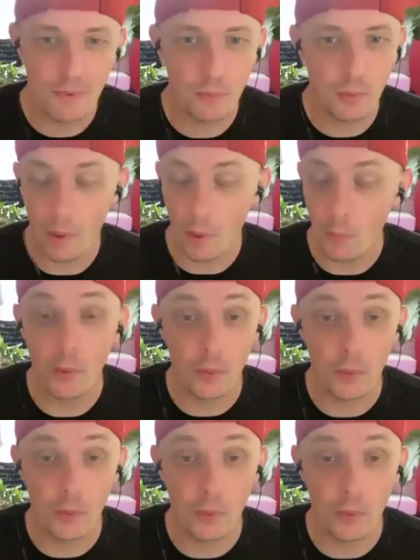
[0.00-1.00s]
but we
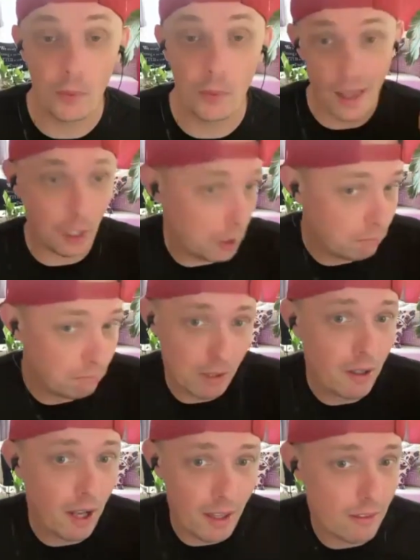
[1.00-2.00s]
were like, elevator.